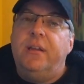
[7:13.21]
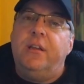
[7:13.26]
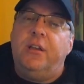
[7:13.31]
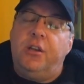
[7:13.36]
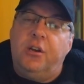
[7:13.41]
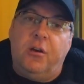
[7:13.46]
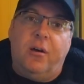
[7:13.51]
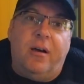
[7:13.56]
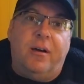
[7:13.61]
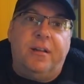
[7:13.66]

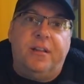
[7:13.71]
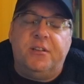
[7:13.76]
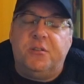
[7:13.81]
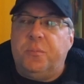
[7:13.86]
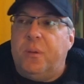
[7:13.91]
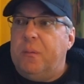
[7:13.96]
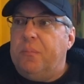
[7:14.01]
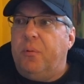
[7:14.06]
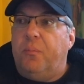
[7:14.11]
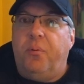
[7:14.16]
You know how it is.
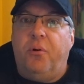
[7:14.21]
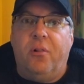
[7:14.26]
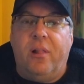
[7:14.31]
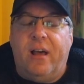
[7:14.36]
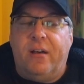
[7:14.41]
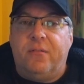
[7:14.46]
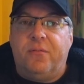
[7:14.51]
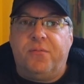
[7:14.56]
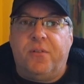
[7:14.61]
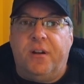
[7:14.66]
People pull
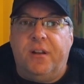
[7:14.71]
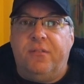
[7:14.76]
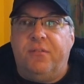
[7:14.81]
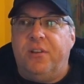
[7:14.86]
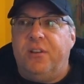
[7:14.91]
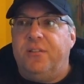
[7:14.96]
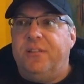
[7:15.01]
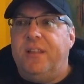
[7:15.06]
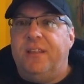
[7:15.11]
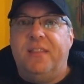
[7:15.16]
out in front of
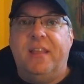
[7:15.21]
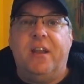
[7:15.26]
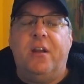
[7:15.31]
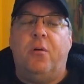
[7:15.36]
you and then they